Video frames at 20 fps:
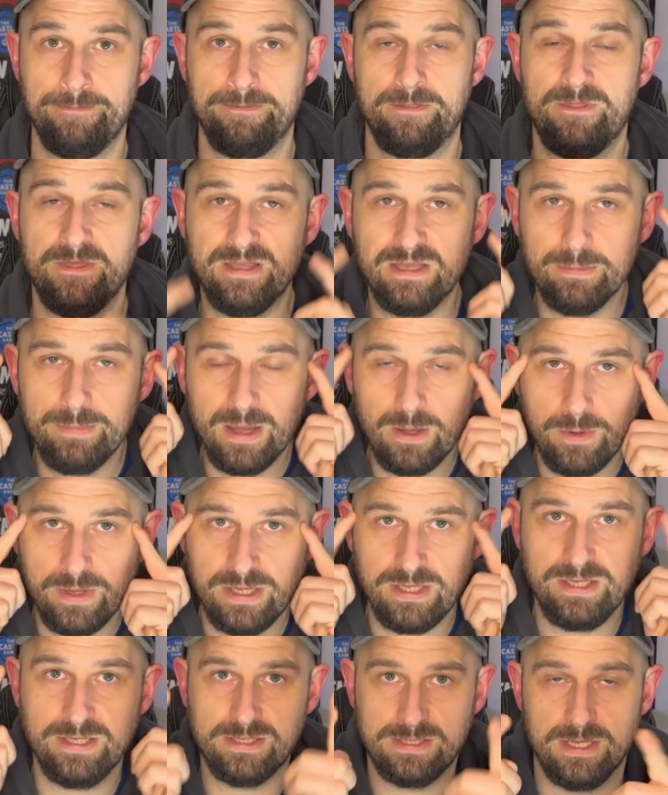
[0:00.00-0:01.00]
Think about
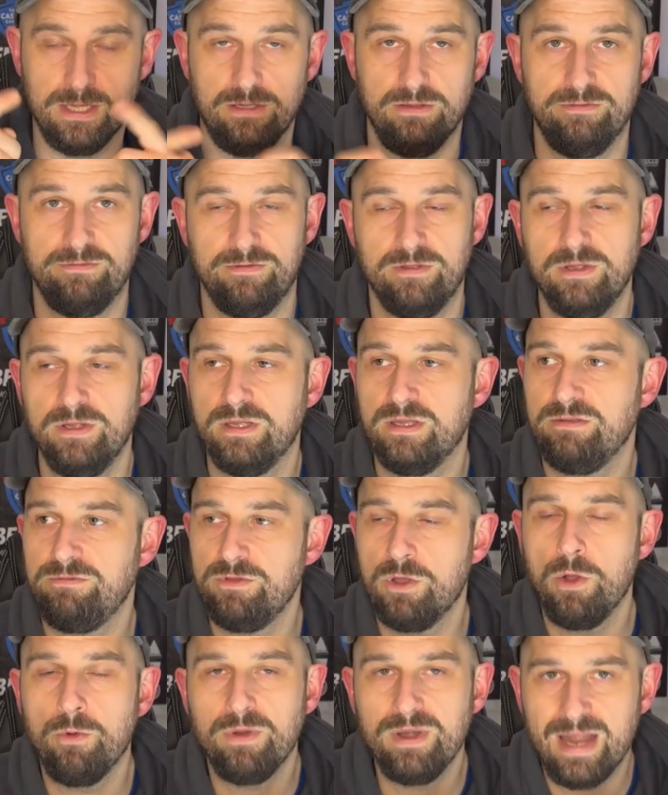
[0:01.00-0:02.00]
it yourself. If
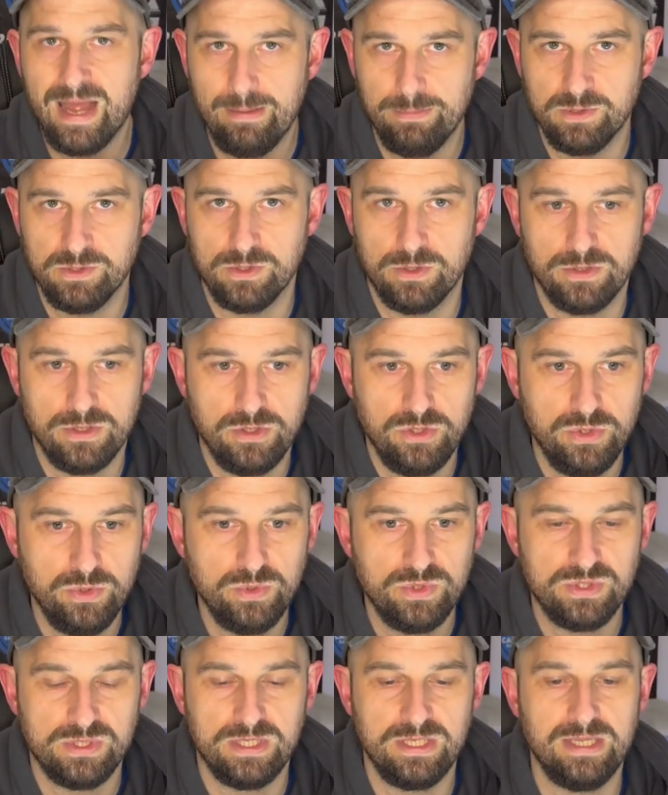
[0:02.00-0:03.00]
you're on Amazon and
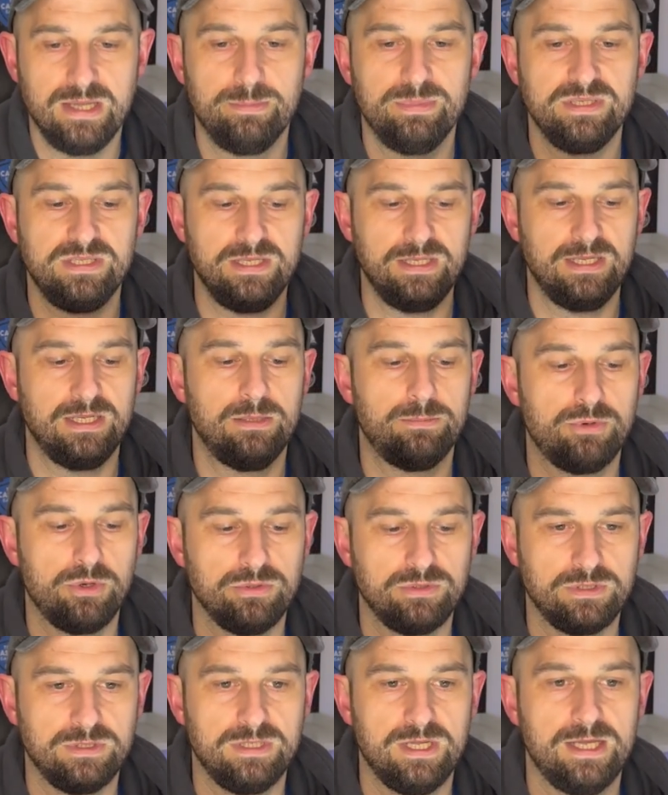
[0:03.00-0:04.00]
you see a particular
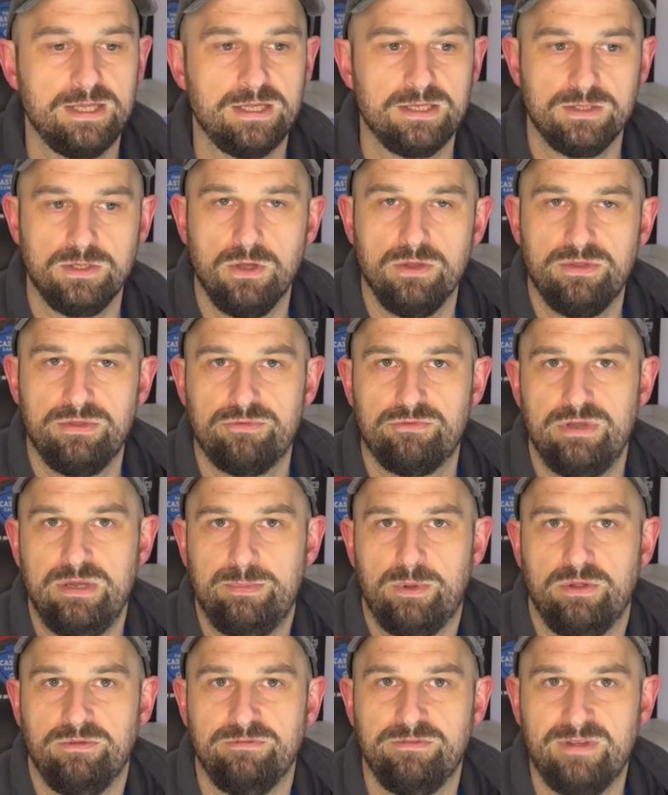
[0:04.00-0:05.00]
product there that's got
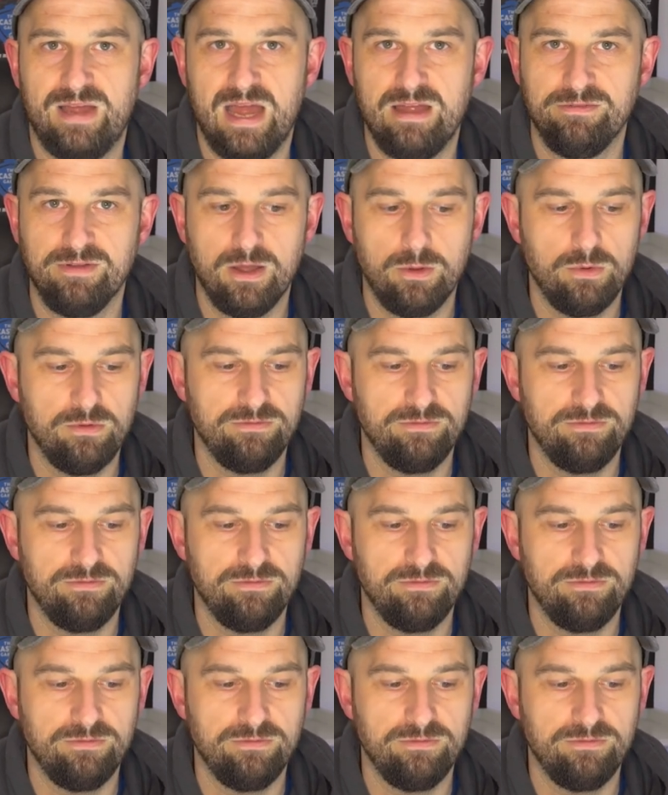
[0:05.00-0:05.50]
3.5 out